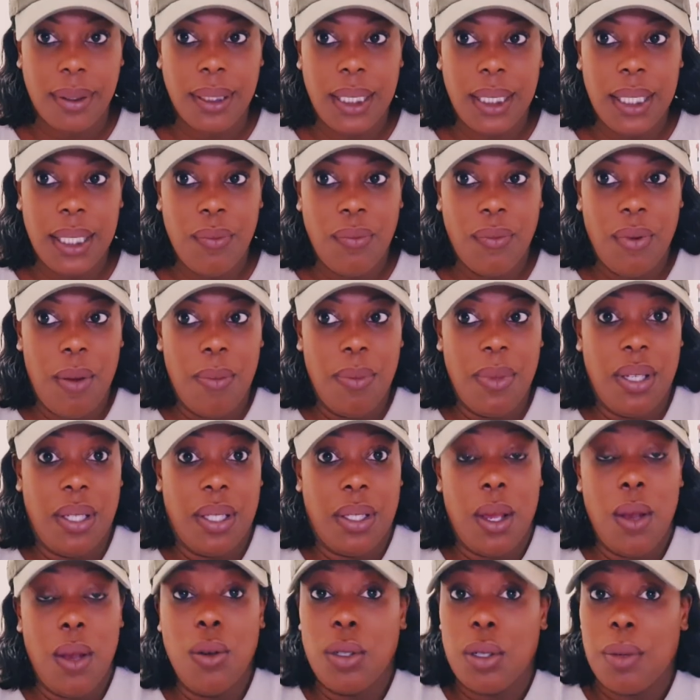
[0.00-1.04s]
from the
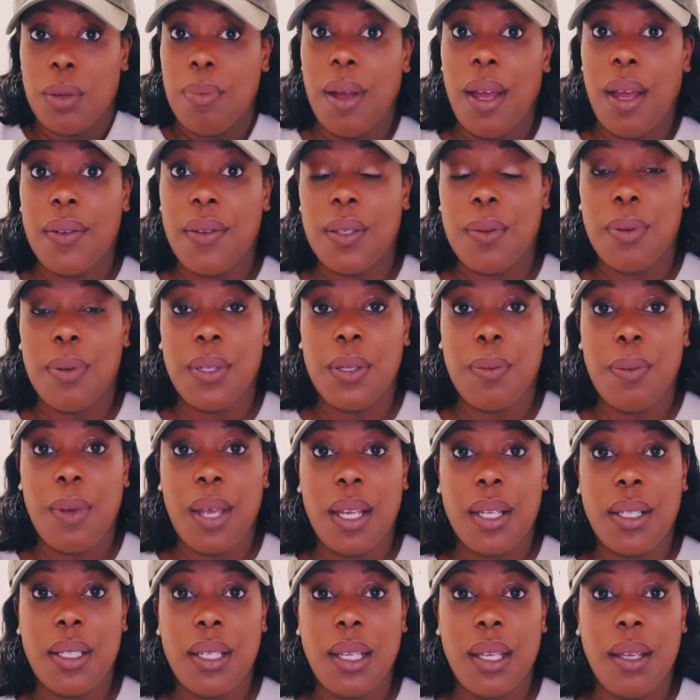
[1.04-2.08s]
sociopath's
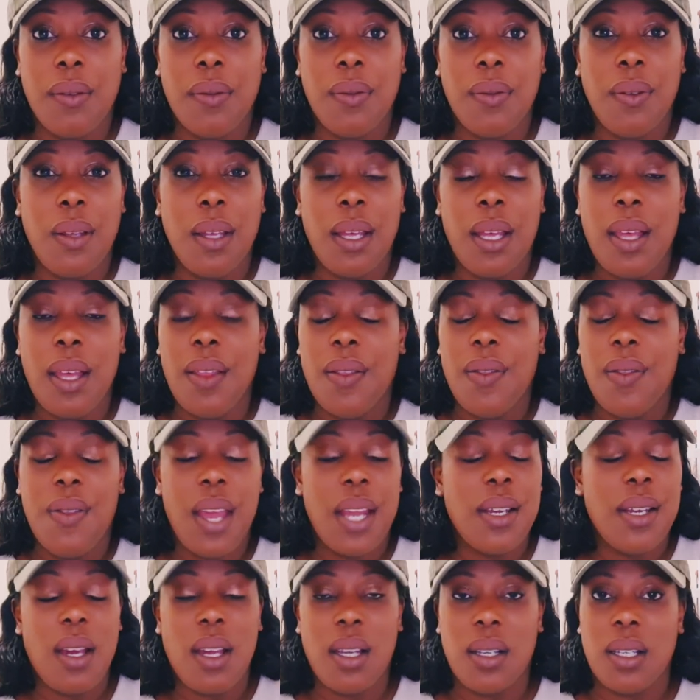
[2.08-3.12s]
perspective, they
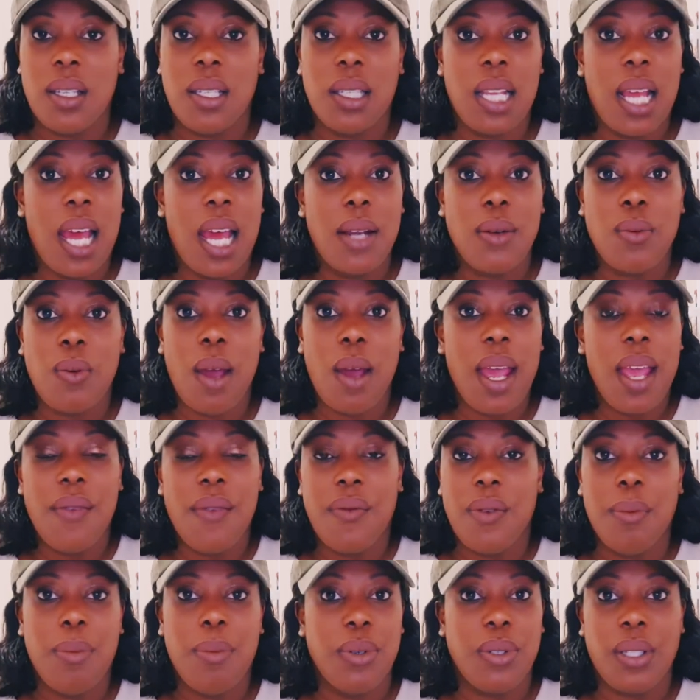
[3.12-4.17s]
don't understand why
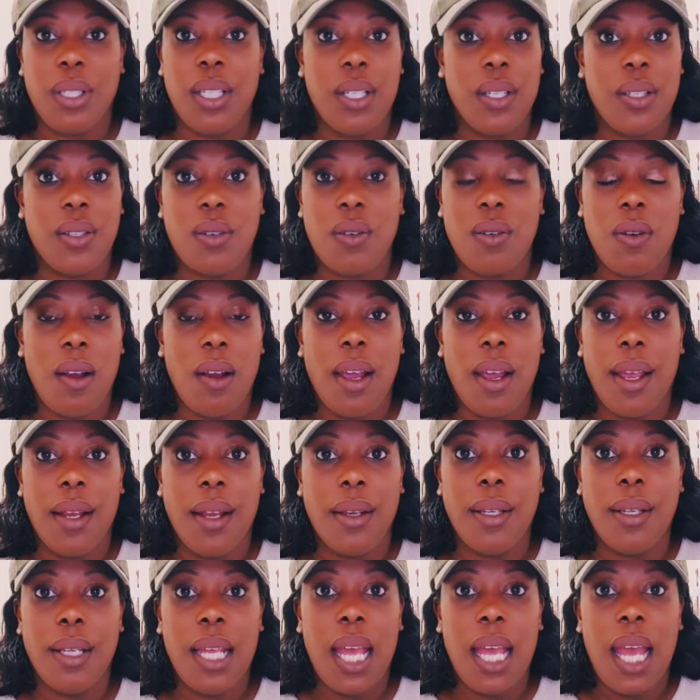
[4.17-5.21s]
everybody is
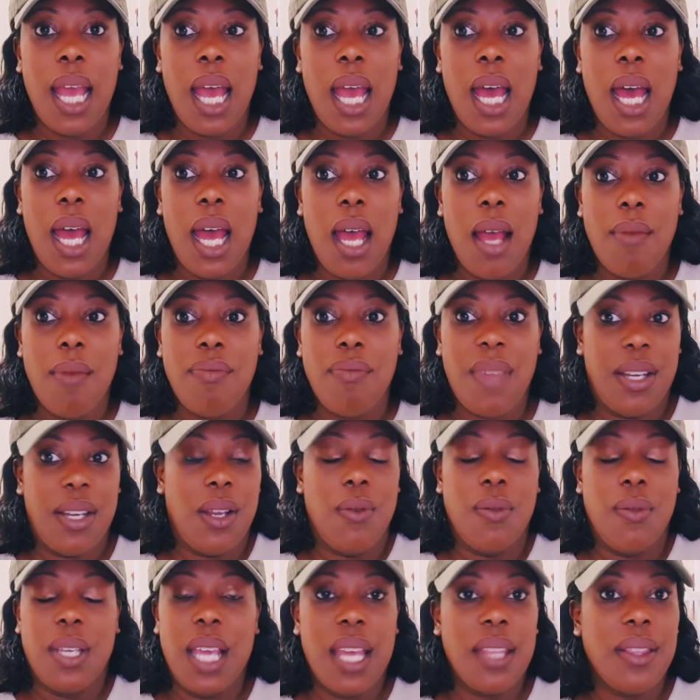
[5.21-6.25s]
crying. They
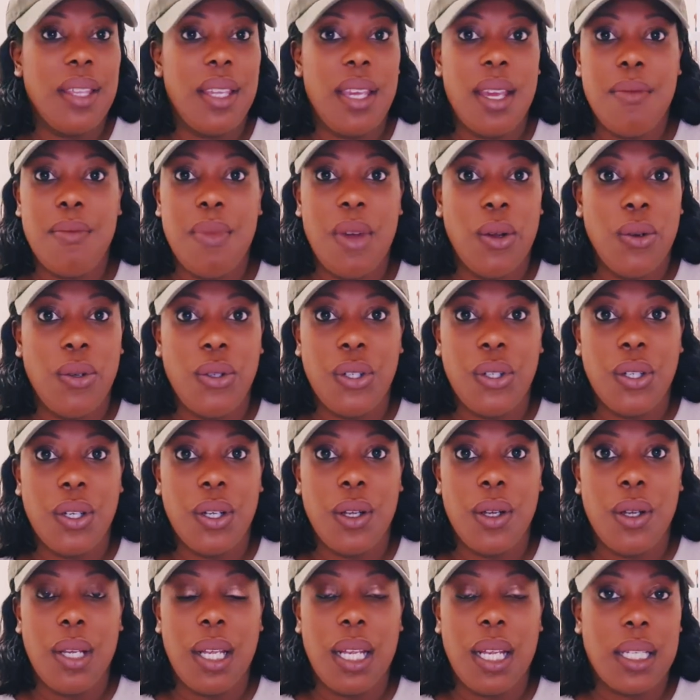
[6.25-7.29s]
don't get the emotion.